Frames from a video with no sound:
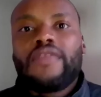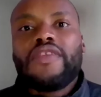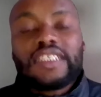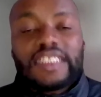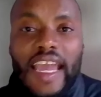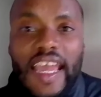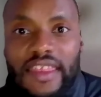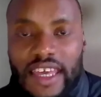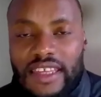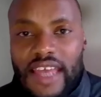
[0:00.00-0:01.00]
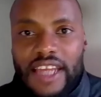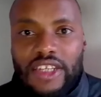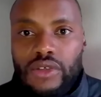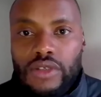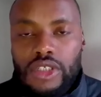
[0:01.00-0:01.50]
The second thing
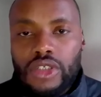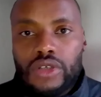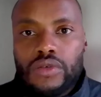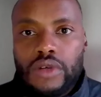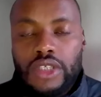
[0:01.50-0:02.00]
that you can do